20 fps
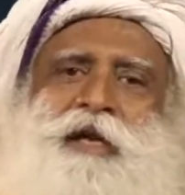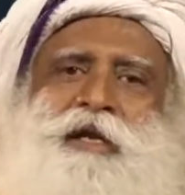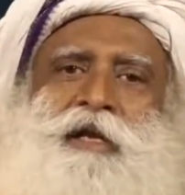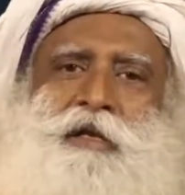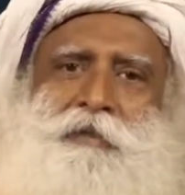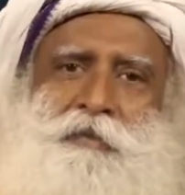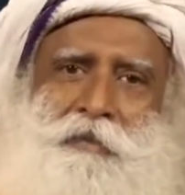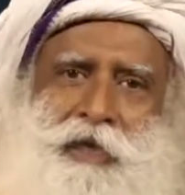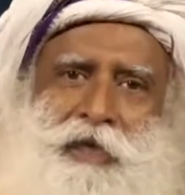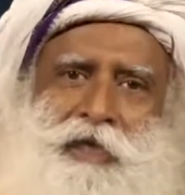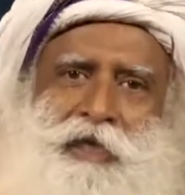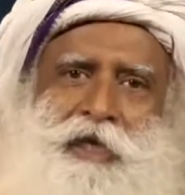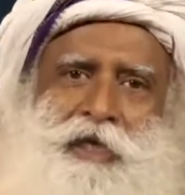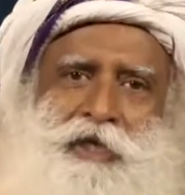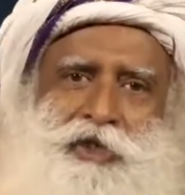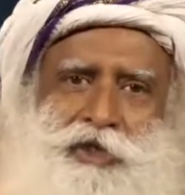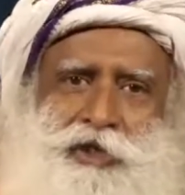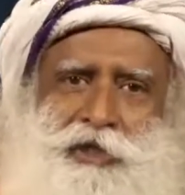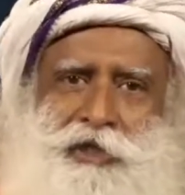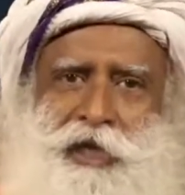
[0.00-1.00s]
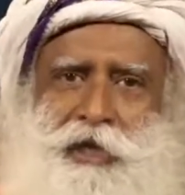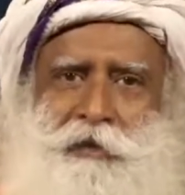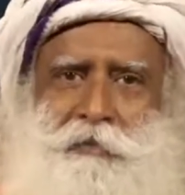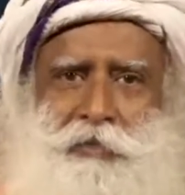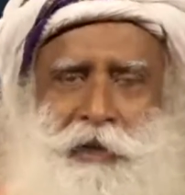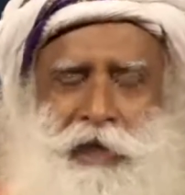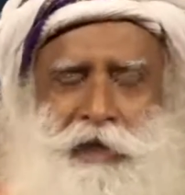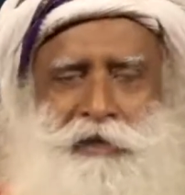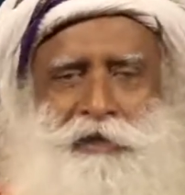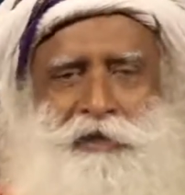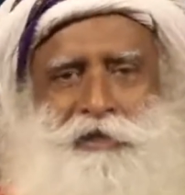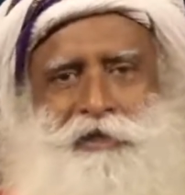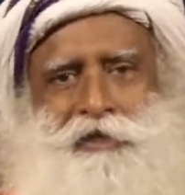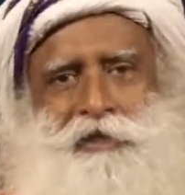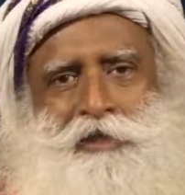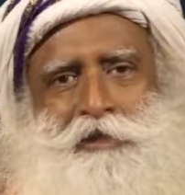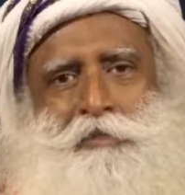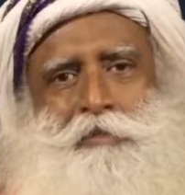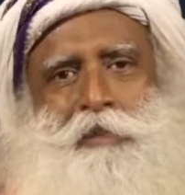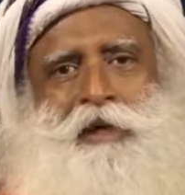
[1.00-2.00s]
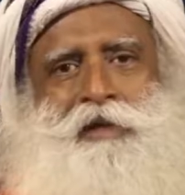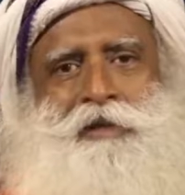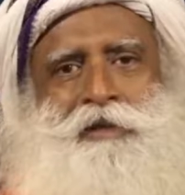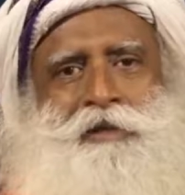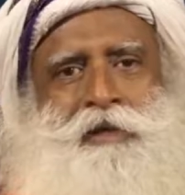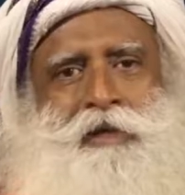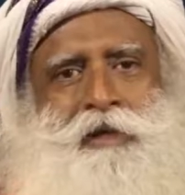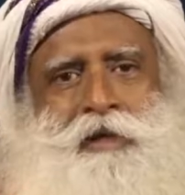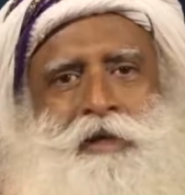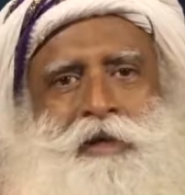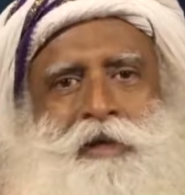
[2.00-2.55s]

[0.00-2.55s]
under medication and practices, but